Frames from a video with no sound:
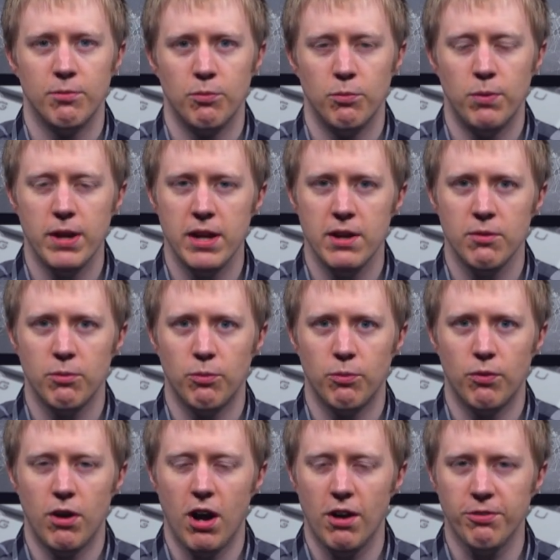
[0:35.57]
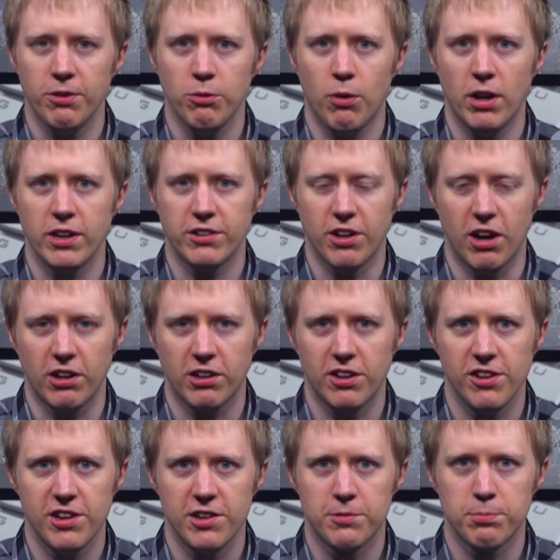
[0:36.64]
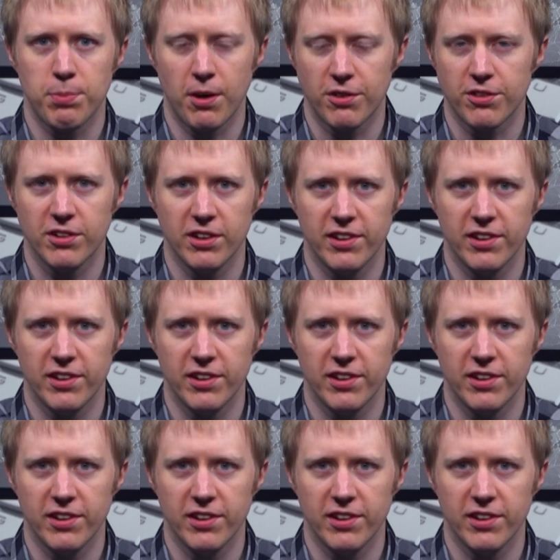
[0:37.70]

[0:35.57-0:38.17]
We often want to talk to these personal